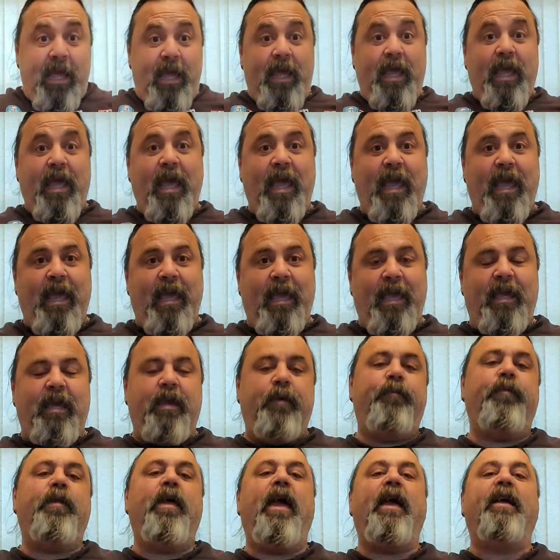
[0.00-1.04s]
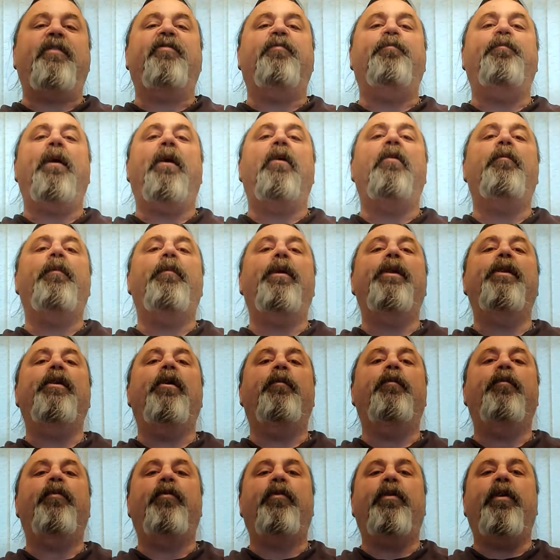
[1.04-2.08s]
Hey, experiment
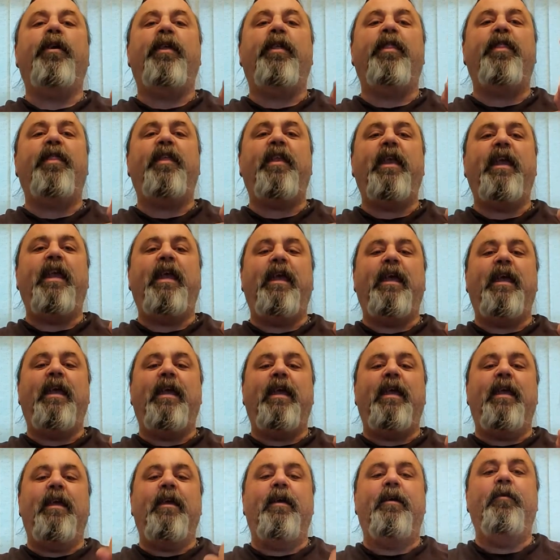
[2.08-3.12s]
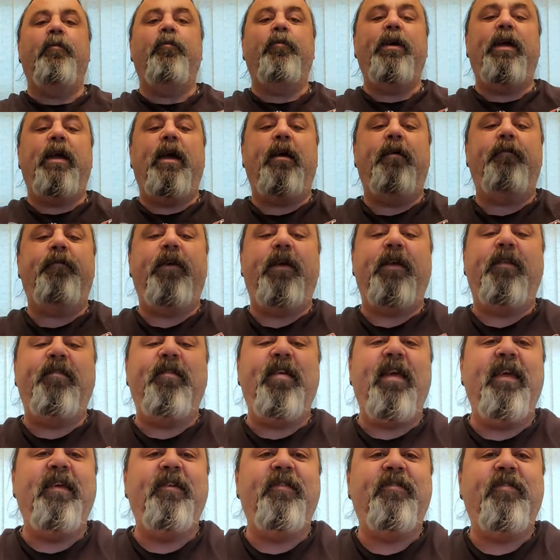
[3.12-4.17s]
number three. We have a
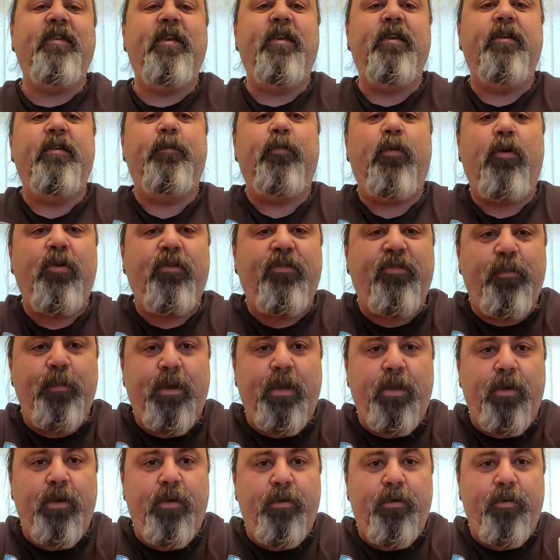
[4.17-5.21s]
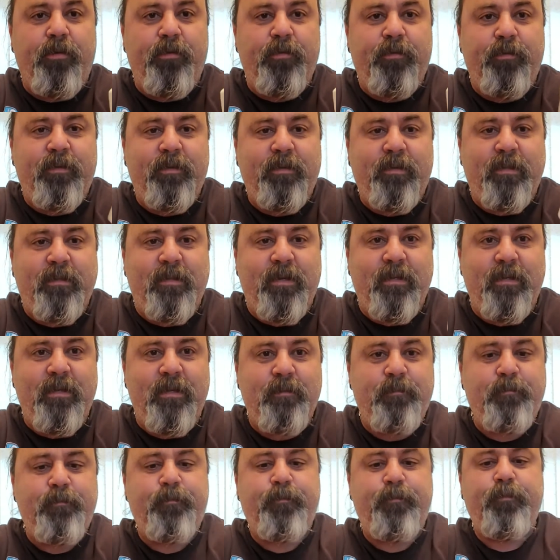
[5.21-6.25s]
tasty little marshmallow.
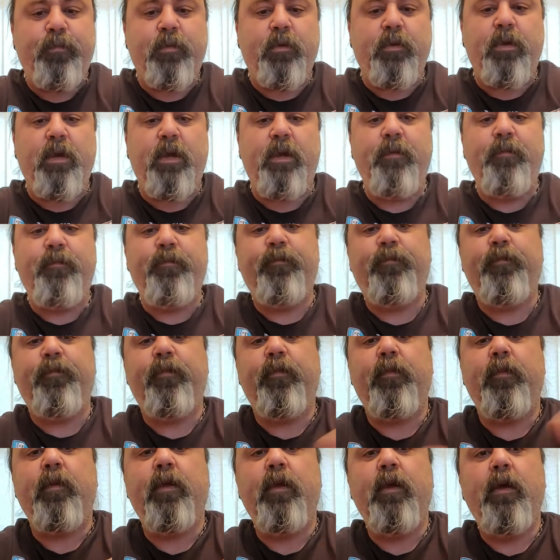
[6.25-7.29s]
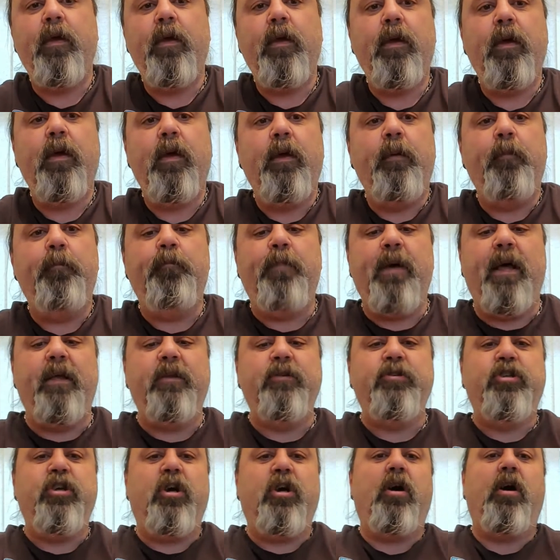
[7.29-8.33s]
Okay. Bell
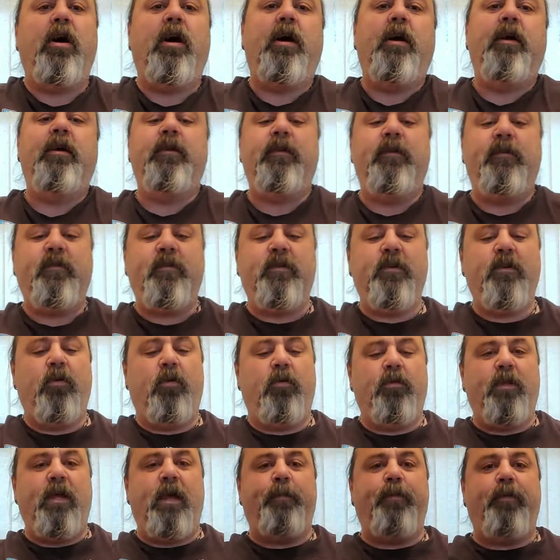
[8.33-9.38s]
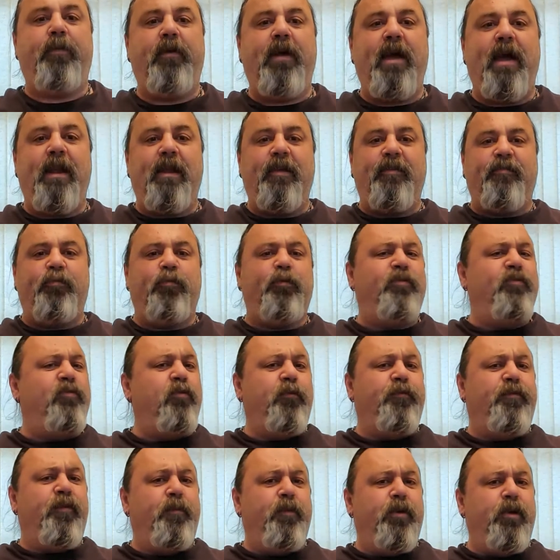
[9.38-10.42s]
jar. Good old apparatus. We're
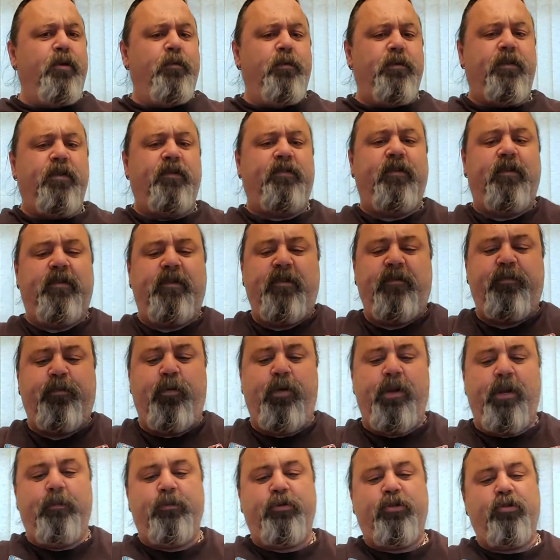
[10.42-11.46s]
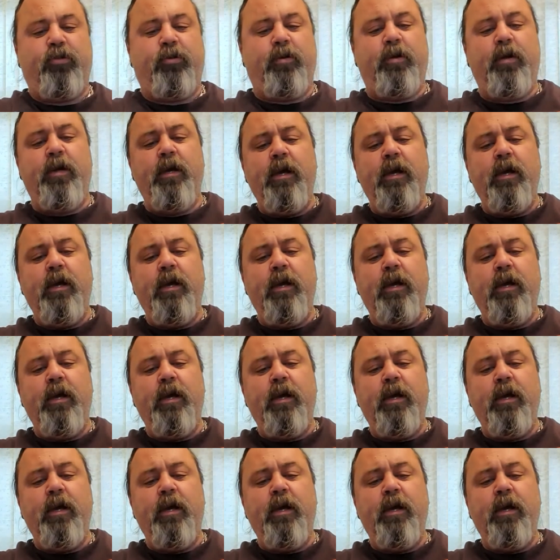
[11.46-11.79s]
so familiar with this at this point, I'm sure.